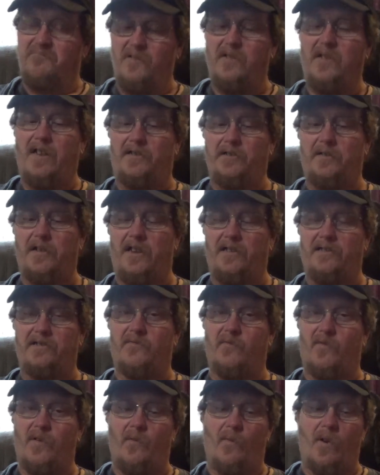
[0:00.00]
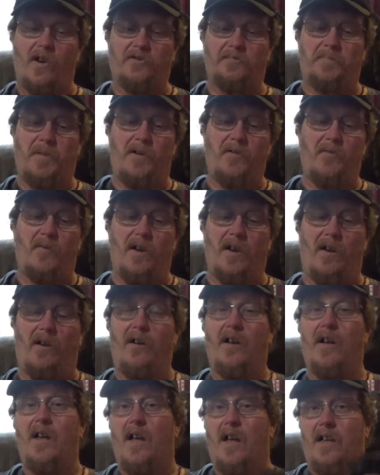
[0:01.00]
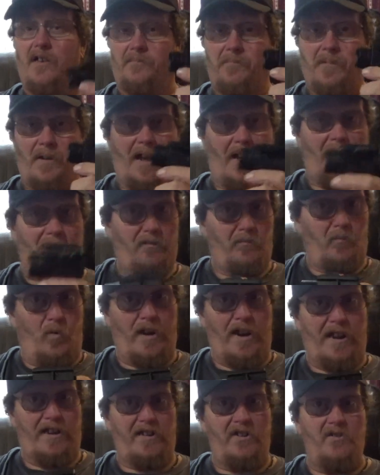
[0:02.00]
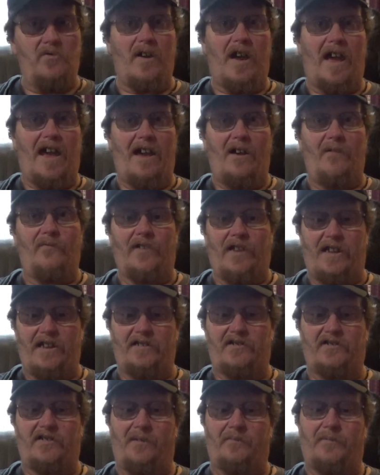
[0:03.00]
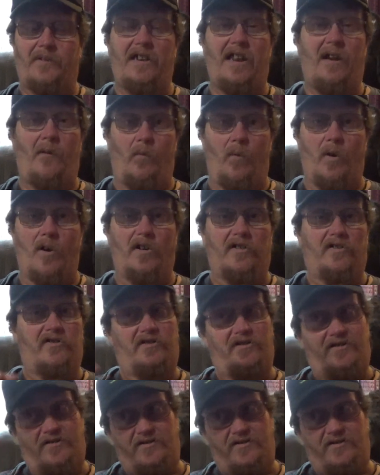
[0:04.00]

it works pretty well. But what I do have is something that works